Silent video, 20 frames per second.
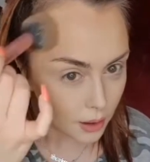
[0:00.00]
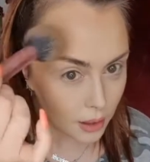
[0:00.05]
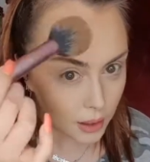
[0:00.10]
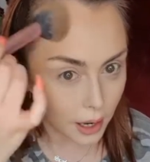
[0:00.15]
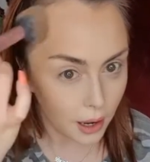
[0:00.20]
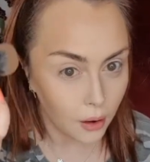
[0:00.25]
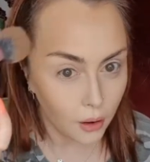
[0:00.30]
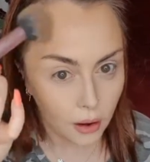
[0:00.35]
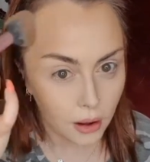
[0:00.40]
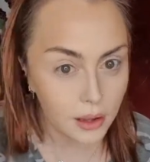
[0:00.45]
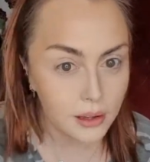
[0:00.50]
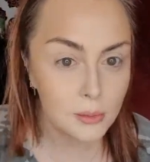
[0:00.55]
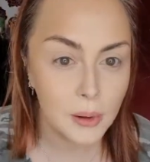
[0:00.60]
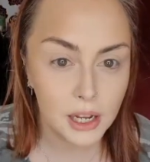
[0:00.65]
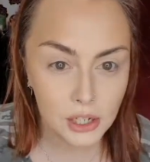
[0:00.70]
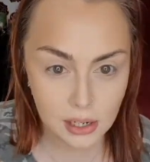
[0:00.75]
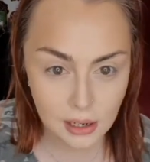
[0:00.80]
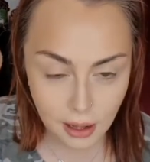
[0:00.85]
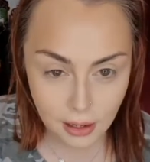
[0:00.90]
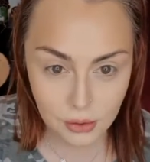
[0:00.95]
Now, I
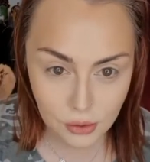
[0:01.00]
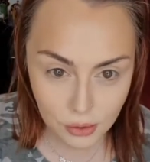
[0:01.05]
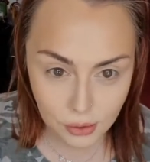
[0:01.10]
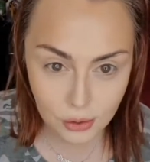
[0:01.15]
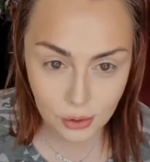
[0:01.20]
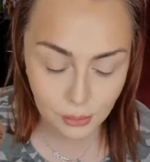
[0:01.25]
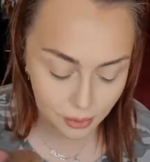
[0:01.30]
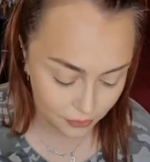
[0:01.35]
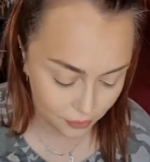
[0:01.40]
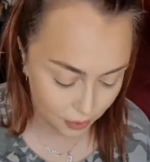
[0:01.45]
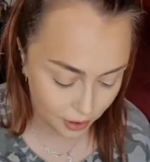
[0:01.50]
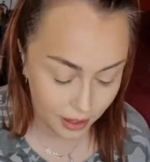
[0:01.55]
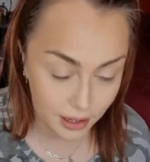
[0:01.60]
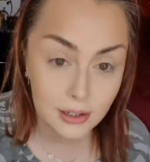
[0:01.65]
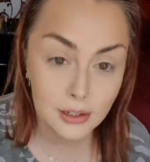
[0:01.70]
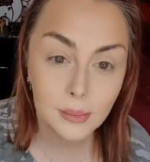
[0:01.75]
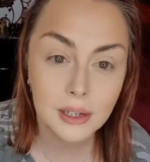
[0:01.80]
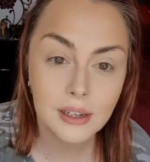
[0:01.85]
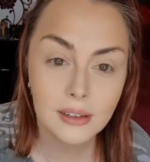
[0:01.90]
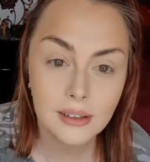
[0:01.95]
especially like to contour my
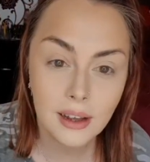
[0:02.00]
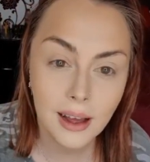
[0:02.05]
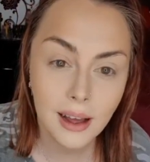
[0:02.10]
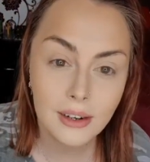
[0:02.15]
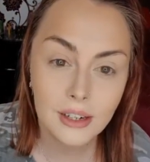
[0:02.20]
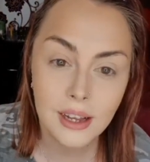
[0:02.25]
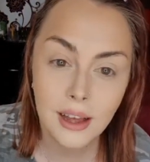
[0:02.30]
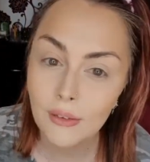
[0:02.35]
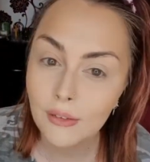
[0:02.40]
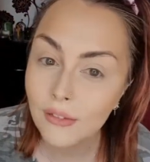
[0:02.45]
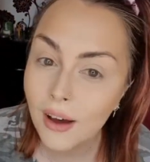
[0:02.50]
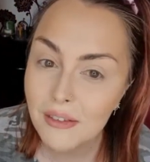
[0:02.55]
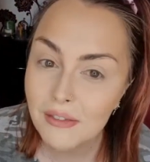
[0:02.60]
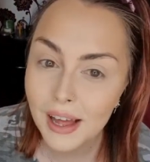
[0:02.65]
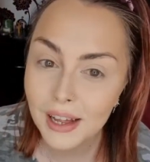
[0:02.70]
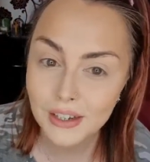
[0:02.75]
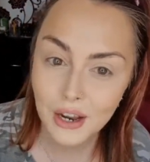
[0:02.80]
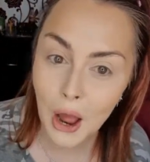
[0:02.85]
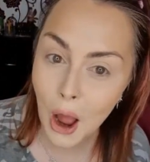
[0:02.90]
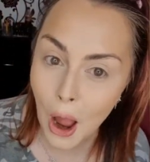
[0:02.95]
forehead because I actually have a 5
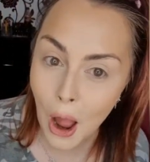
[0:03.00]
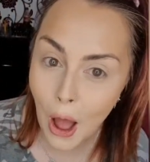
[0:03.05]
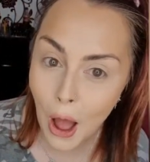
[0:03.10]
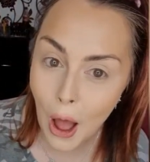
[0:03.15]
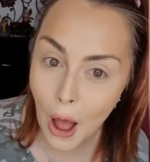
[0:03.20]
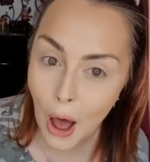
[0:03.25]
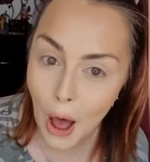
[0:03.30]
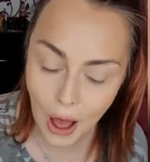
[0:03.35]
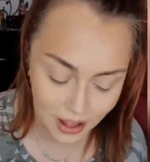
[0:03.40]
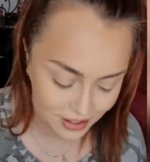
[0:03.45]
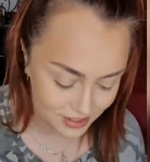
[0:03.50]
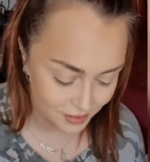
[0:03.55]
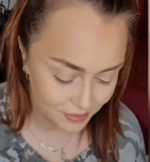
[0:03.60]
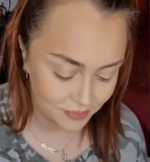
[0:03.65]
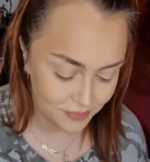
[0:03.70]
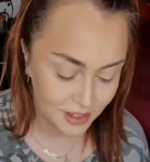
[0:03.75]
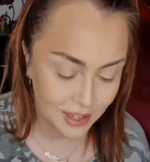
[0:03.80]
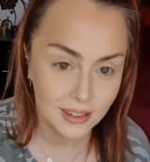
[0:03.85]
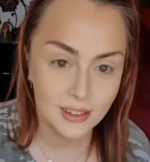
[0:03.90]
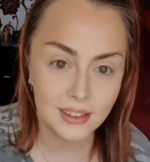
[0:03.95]
head.
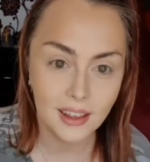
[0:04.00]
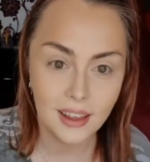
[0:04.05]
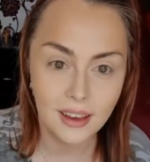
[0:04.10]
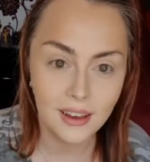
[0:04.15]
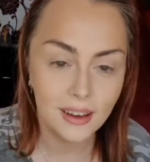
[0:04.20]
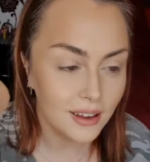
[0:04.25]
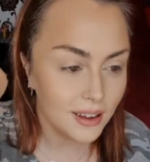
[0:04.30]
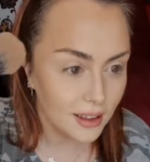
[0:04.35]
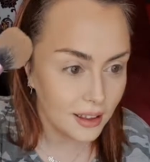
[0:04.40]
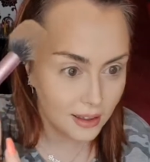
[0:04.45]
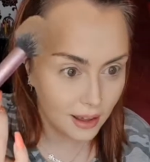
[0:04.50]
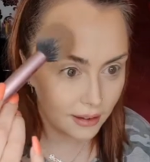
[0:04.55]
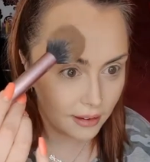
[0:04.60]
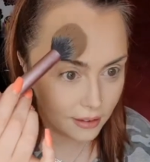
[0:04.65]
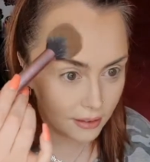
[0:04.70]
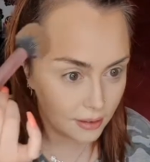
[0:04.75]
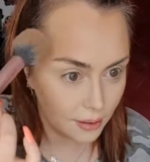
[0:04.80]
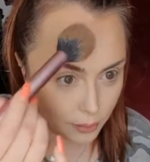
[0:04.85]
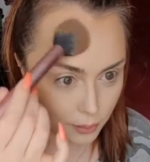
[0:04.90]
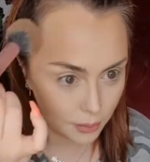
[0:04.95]
So yeah,
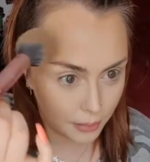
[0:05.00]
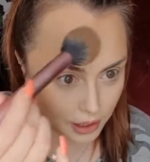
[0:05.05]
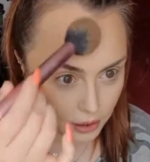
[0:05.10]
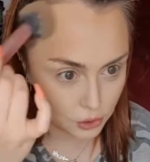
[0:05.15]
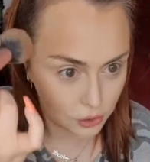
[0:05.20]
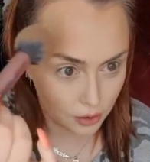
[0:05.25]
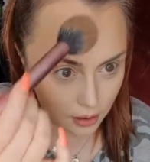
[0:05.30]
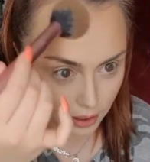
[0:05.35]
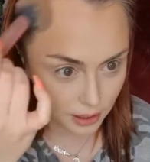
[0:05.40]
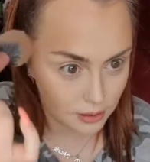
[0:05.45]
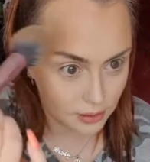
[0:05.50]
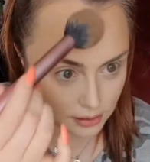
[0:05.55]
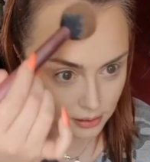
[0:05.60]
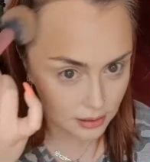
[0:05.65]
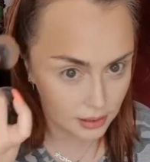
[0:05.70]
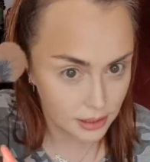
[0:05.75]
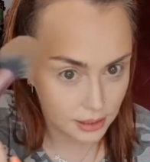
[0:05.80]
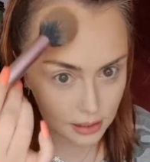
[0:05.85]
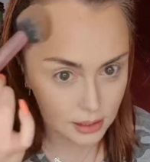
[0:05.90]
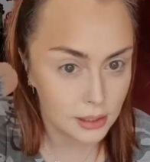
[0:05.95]
I'll make sure that's
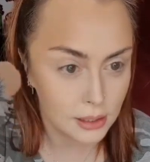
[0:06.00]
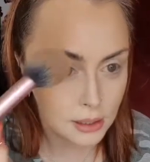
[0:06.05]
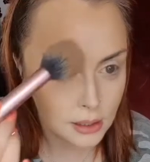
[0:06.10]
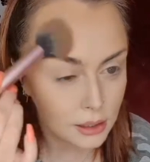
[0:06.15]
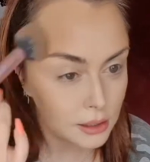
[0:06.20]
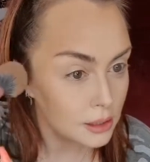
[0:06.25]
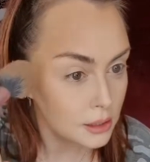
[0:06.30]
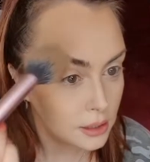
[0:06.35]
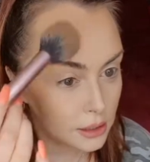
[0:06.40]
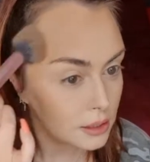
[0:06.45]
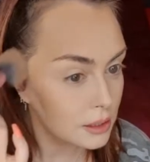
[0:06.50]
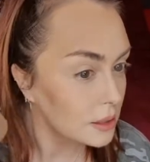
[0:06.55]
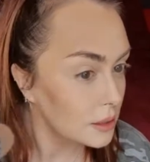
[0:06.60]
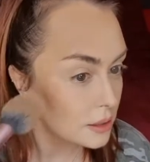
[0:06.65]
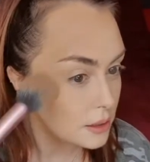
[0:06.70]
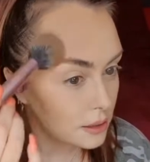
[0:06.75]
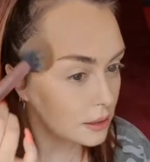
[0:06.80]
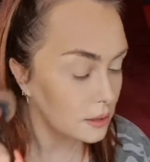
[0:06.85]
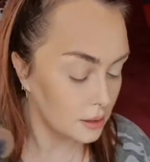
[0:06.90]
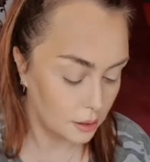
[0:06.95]

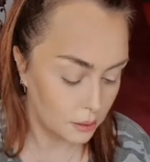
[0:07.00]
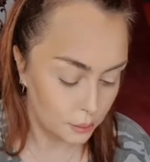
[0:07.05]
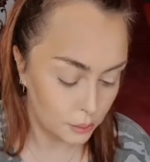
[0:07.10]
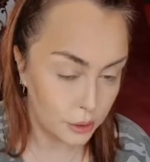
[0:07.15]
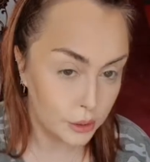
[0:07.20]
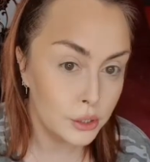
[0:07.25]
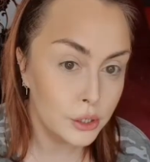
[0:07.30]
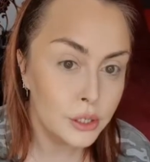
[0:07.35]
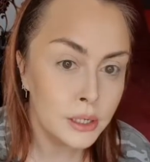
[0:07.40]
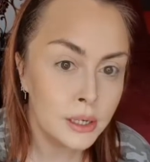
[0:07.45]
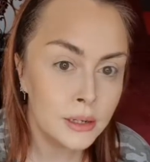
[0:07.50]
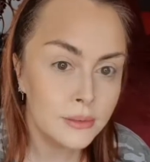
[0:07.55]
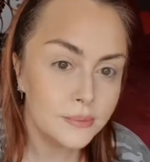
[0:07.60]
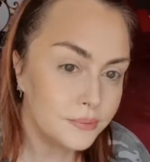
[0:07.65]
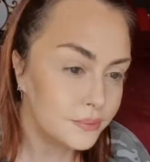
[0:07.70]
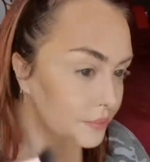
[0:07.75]
all good.